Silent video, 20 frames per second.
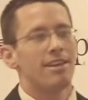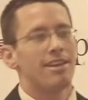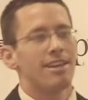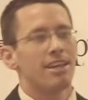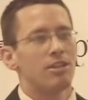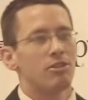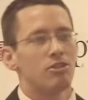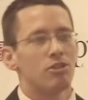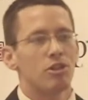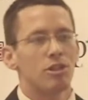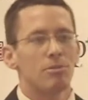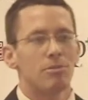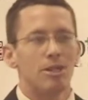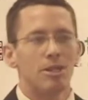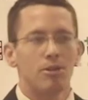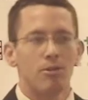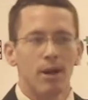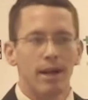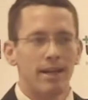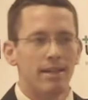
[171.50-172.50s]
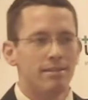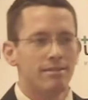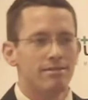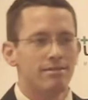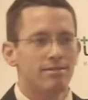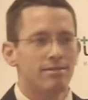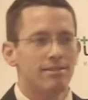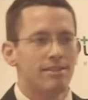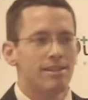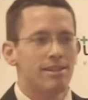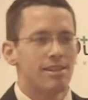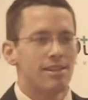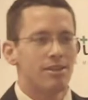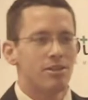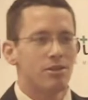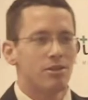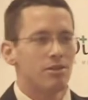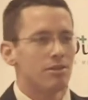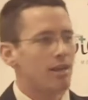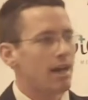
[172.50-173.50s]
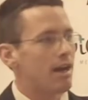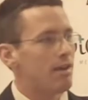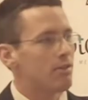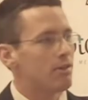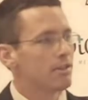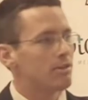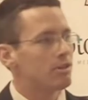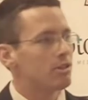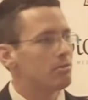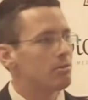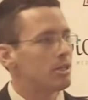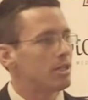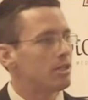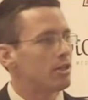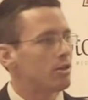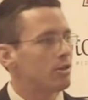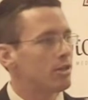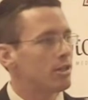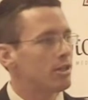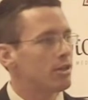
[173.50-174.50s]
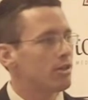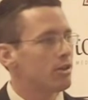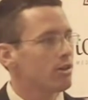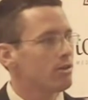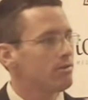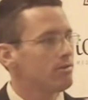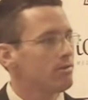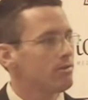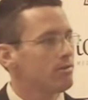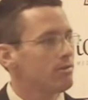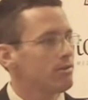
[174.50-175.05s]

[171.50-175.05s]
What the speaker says: it's going to be great. I think there'll be a learning curve,